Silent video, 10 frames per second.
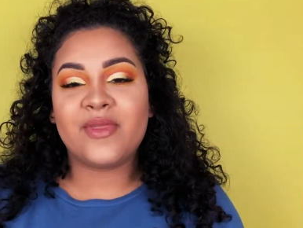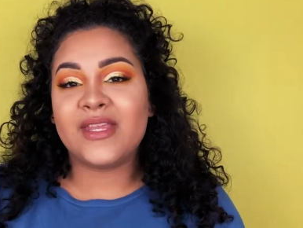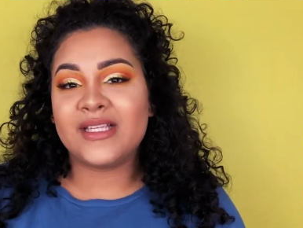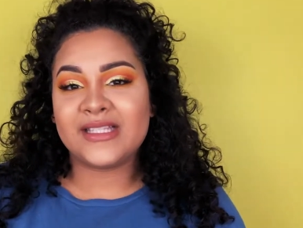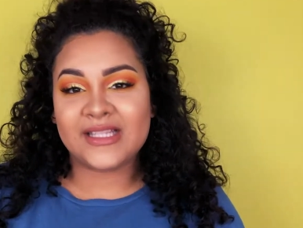
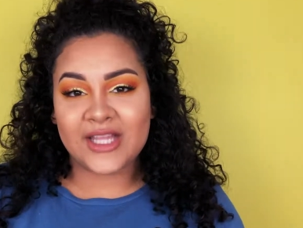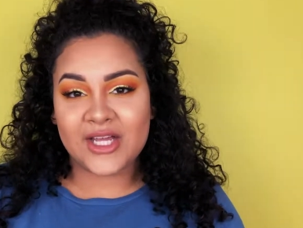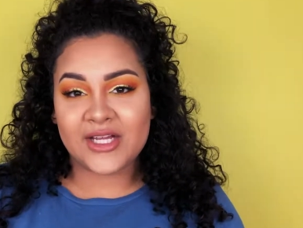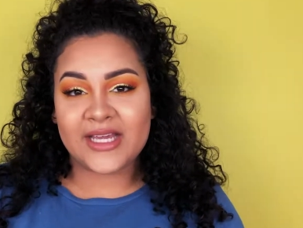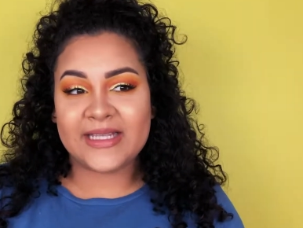This
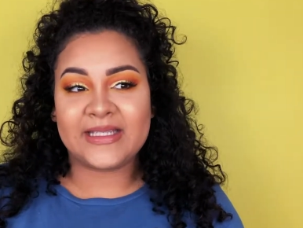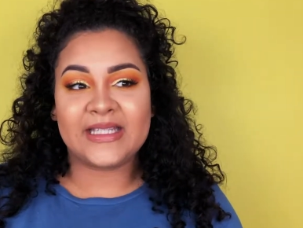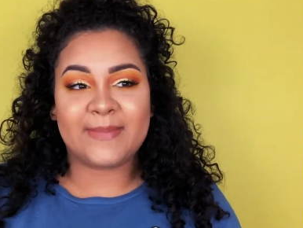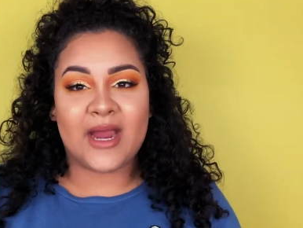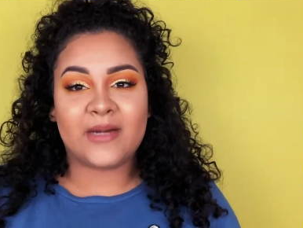look is
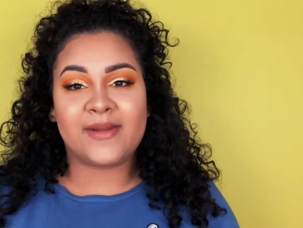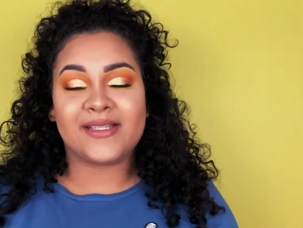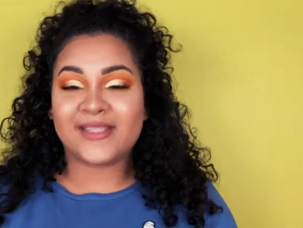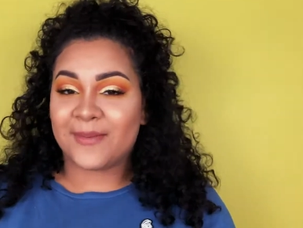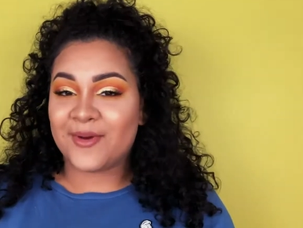inspired by
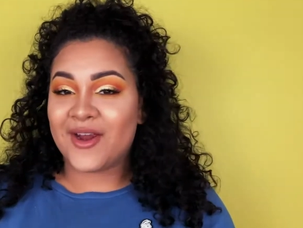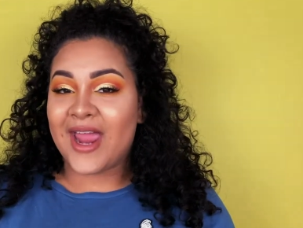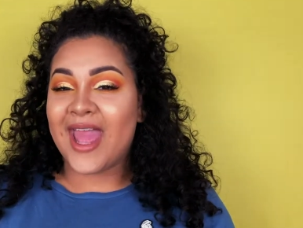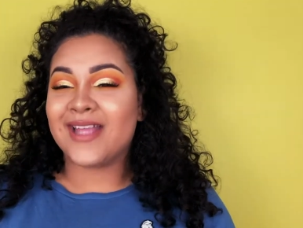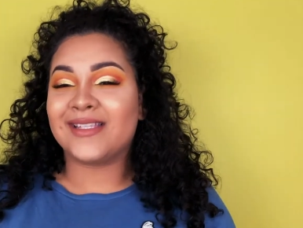summer,
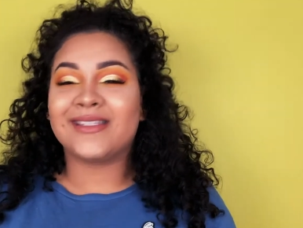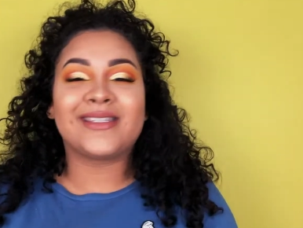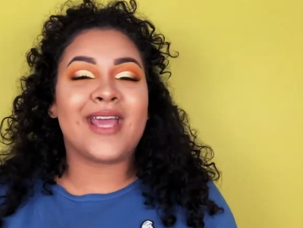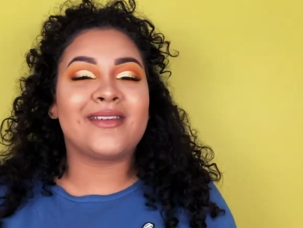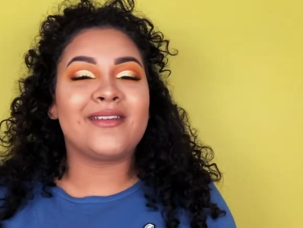and
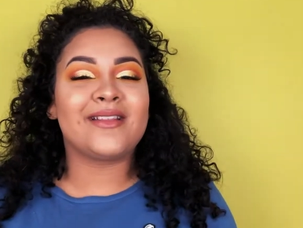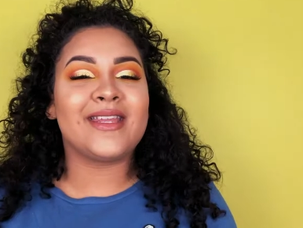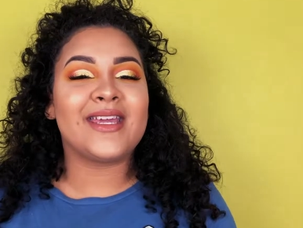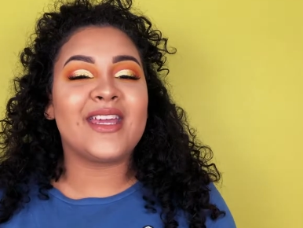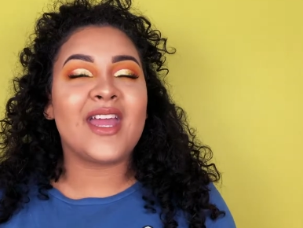
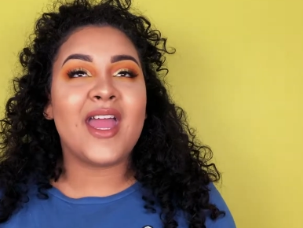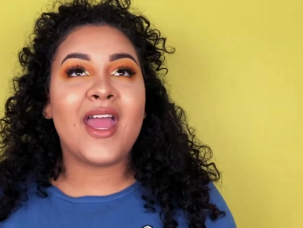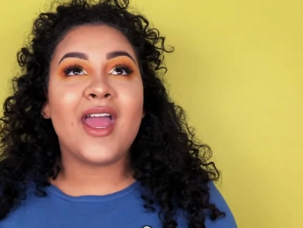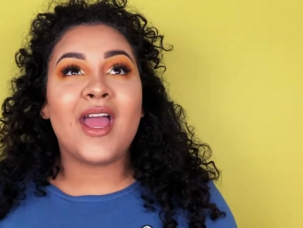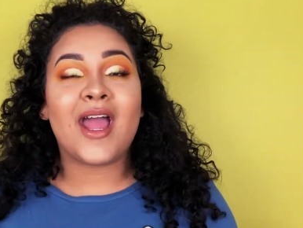technically
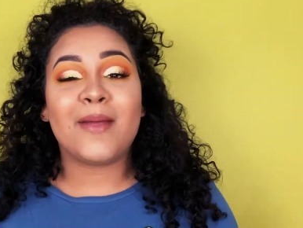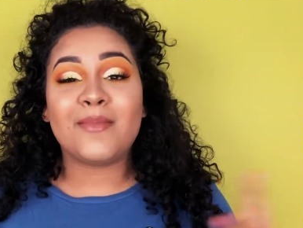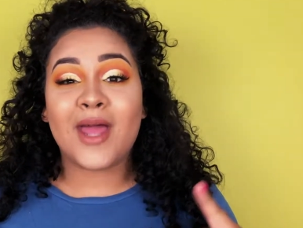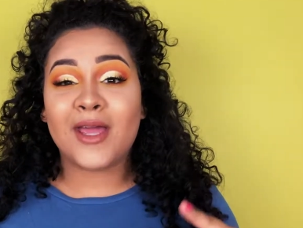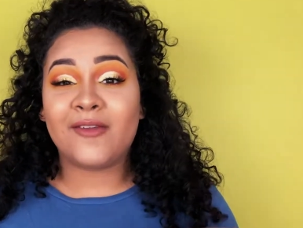I'm
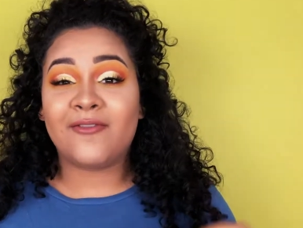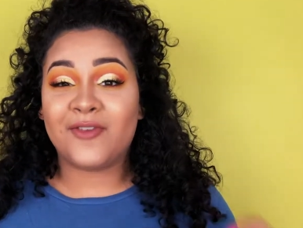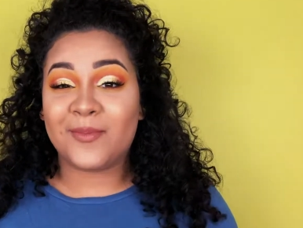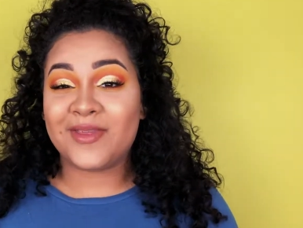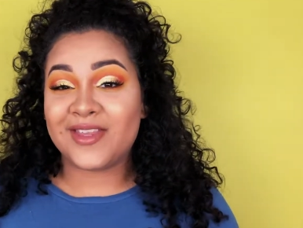not
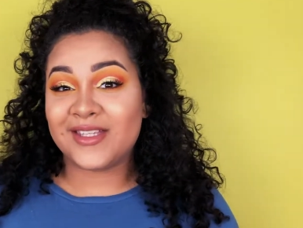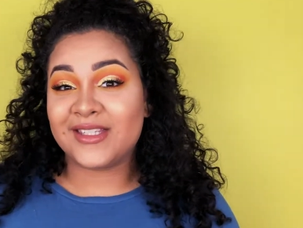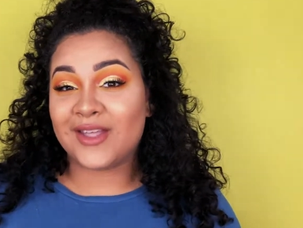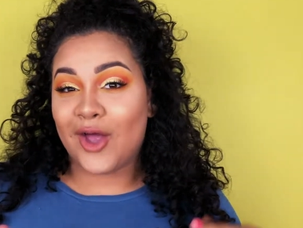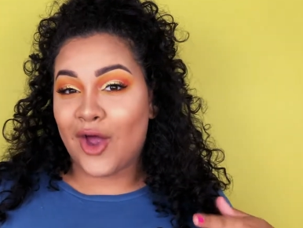filming
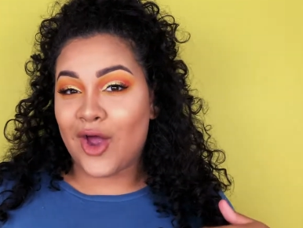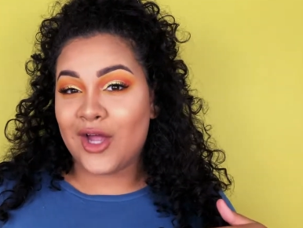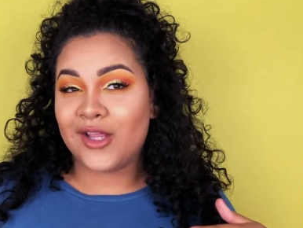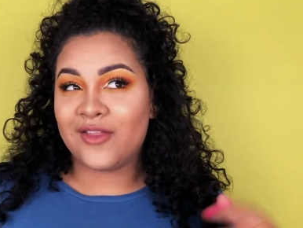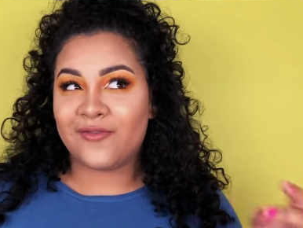this
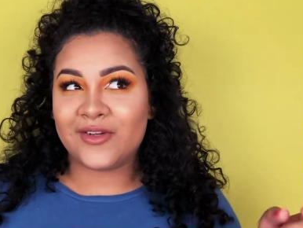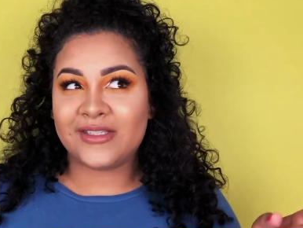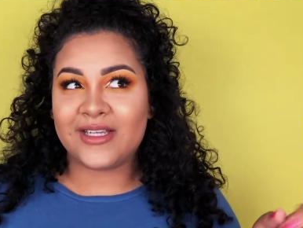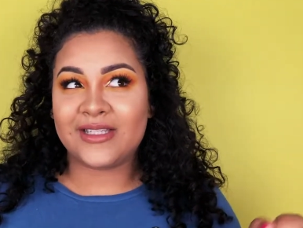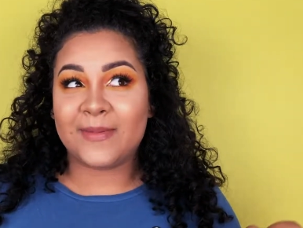on the
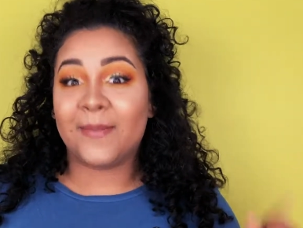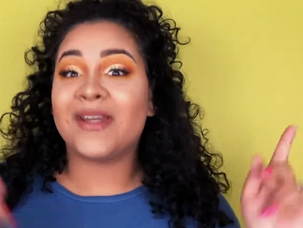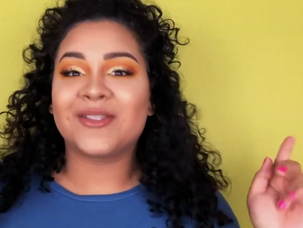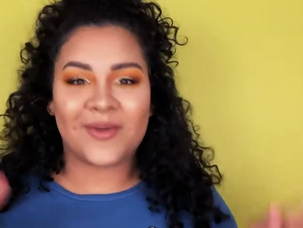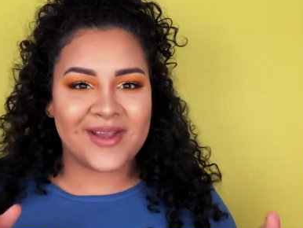first day of summer, but
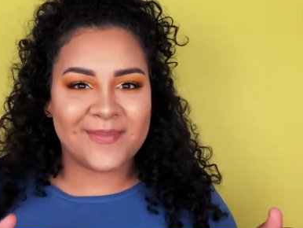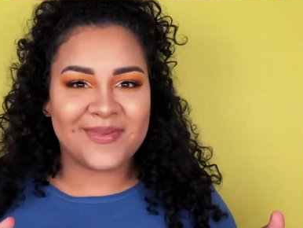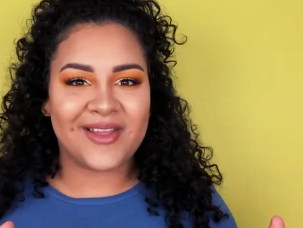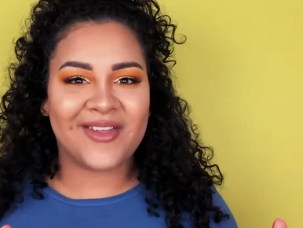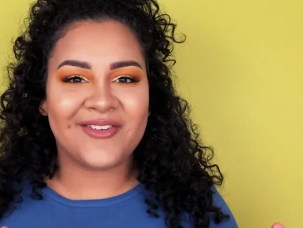it's going
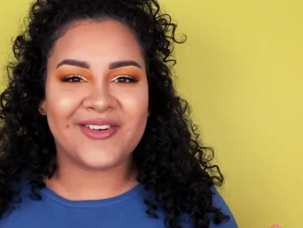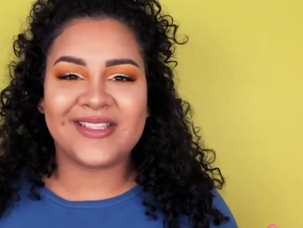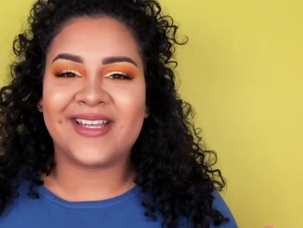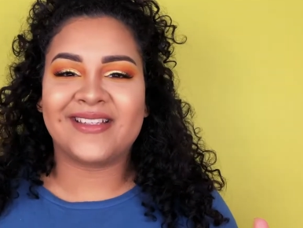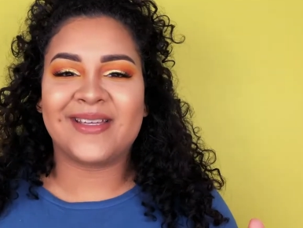up on the
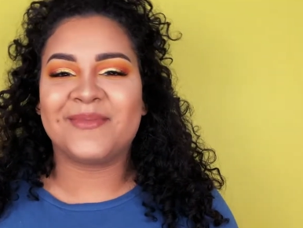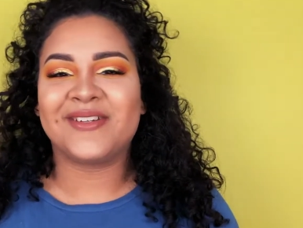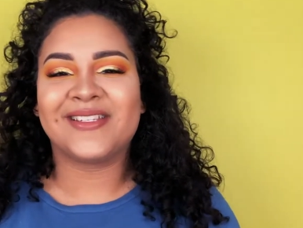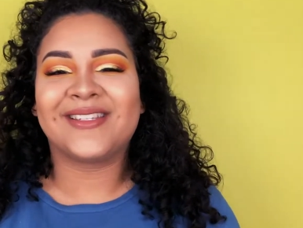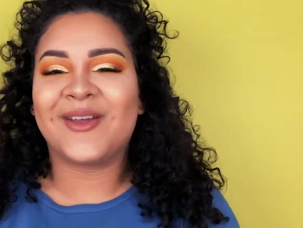first day of
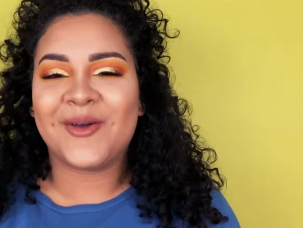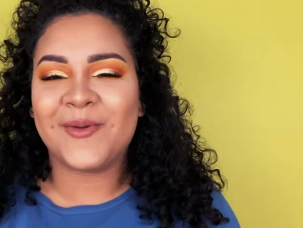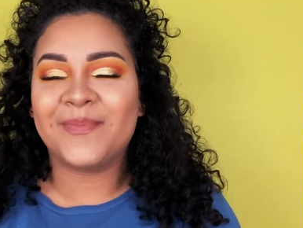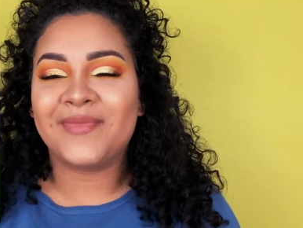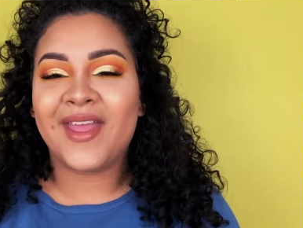summer, so